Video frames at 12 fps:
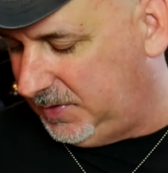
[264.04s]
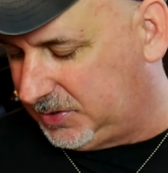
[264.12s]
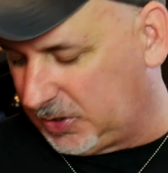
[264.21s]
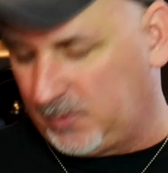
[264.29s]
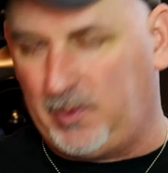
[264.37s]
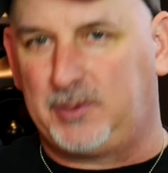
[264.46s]

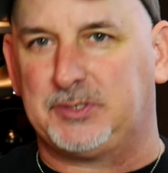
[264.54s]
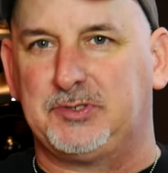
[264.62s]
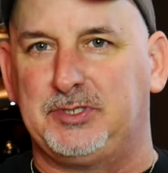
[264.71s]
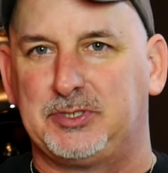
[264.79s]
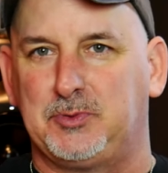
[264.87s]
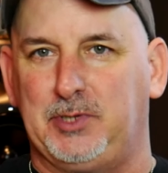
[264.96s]
turnbuckles are
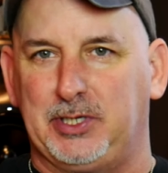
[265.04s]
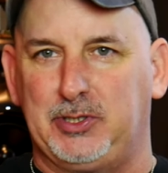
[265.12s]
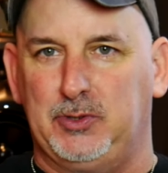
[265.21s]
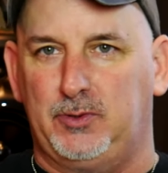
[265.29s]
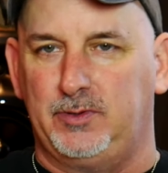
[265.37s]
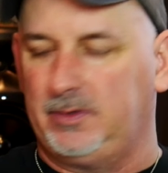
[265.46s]
just really
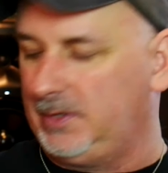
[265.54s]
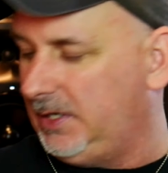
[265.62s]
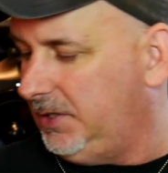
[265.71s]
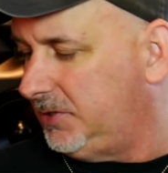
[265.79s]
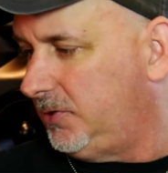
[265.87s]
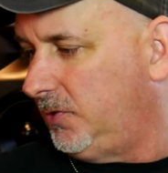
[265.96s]
cool. They
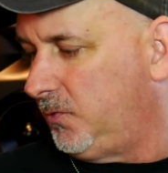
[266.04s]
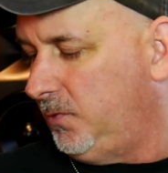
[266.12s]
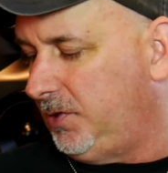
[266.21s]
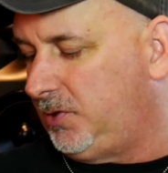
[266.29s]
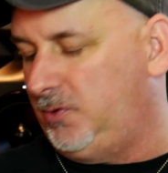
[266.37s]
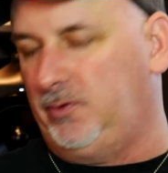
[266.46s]
just look
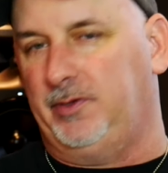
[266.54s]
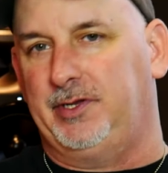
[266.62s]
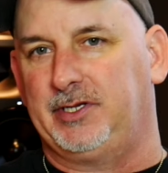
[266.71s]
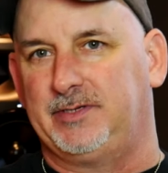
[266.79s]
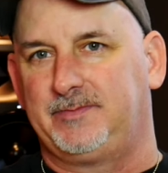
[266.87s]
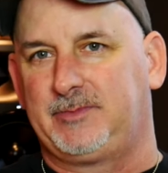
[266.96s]
really cool in
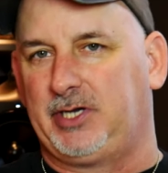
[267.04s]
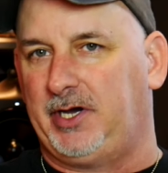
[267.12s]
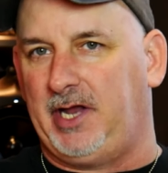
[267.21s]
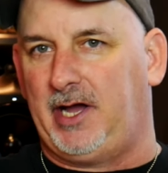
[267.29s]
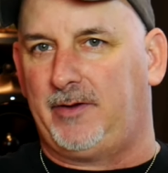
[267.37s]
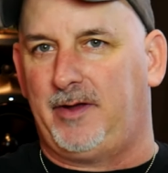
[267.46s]
the
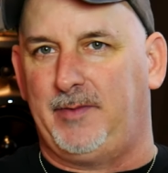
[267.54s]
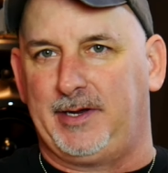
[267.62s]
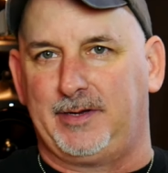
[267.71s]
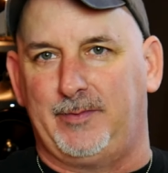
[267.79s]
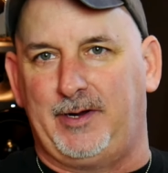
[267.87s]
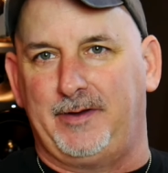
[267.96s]
cutout. I mean,
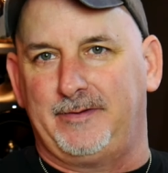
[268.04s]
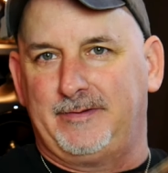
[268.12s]
come on.